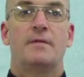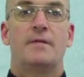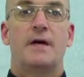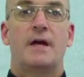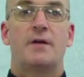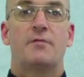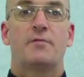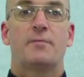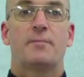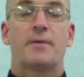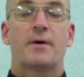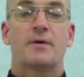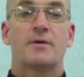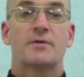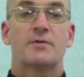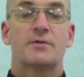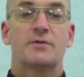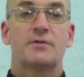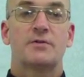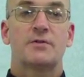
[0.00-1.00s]
that if a
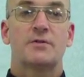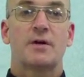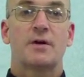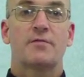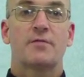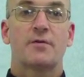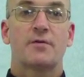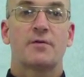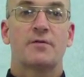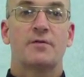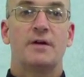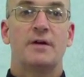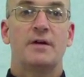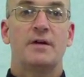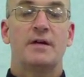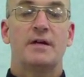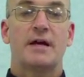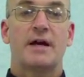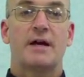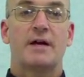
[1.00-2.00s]
person suffered
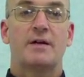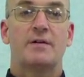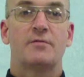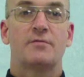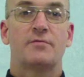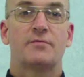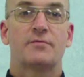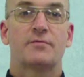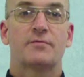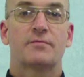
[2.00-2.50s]
any kind of,